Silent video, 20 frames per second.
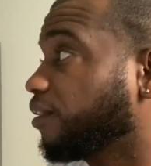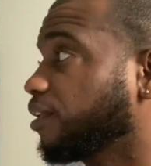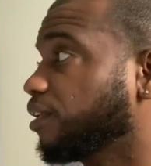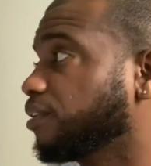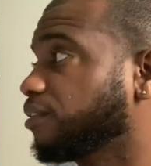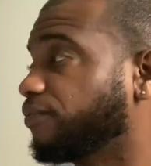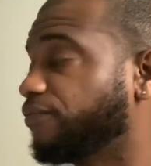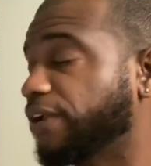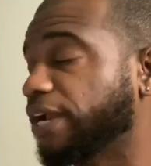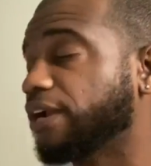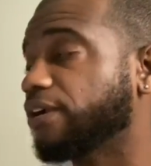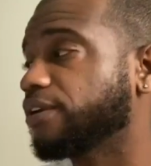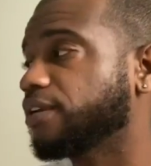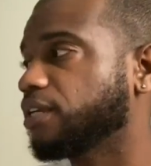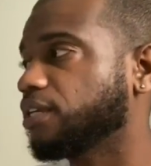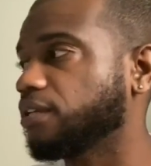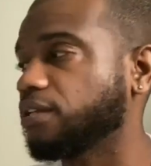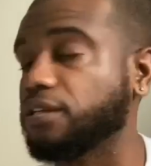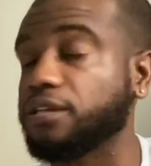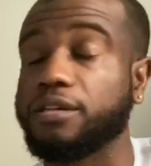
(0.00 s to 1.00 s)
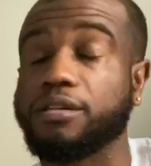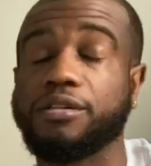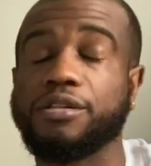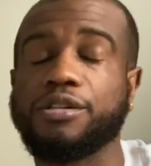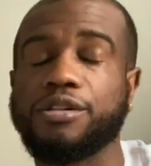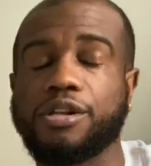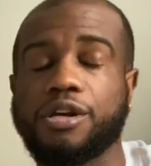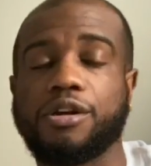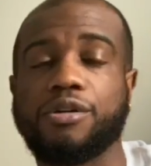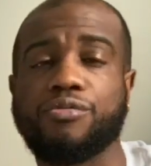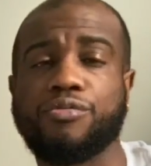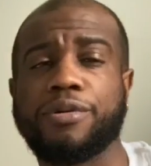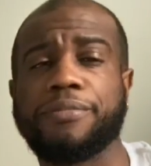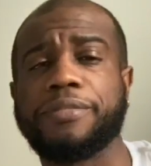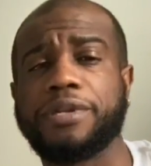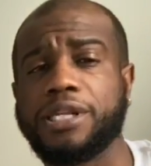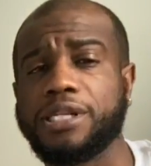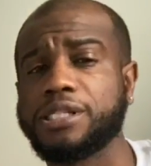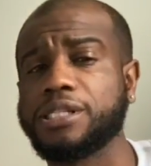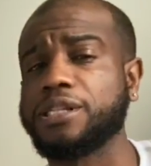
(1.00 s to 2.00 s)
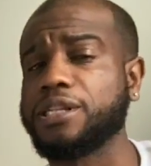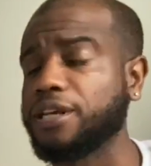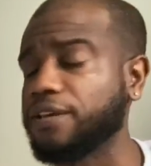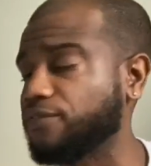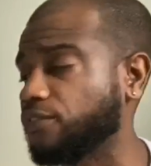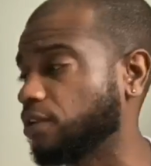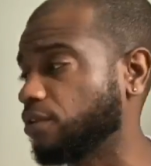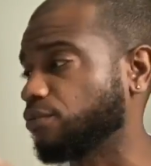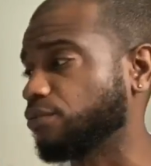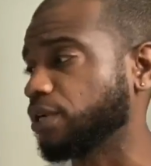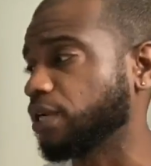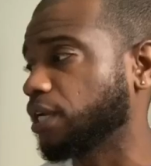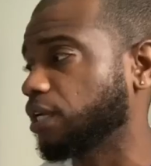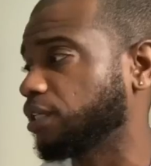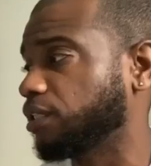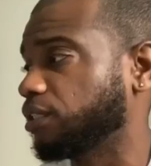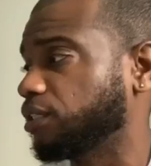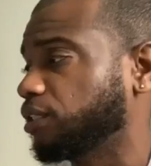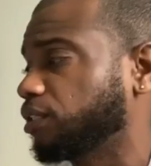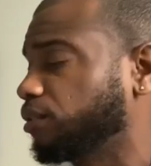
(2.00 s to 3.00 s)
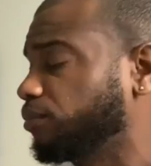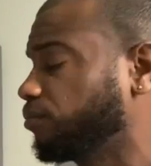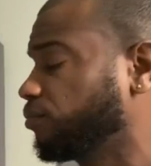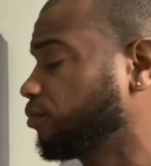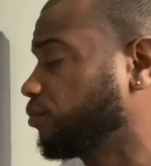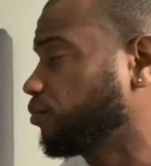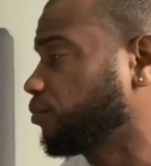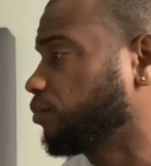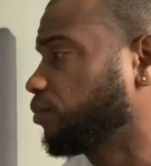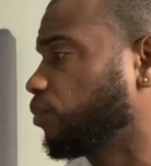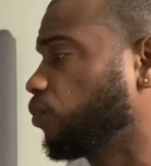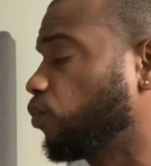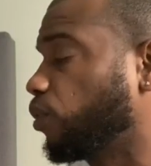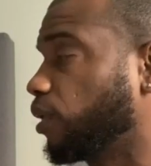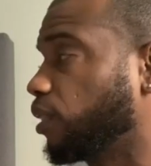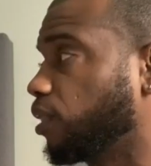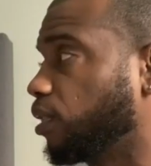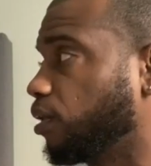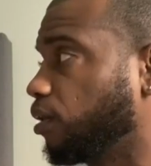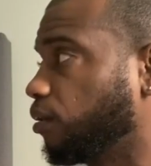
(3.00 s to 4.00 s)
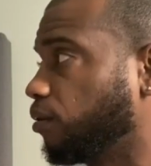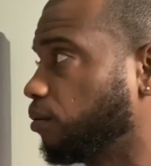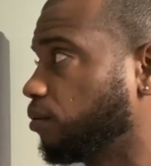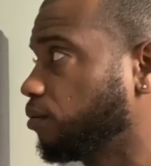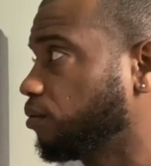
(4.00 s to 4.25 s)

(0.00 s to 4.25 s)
Very, you know, reminiscent of the Rihanna one, though.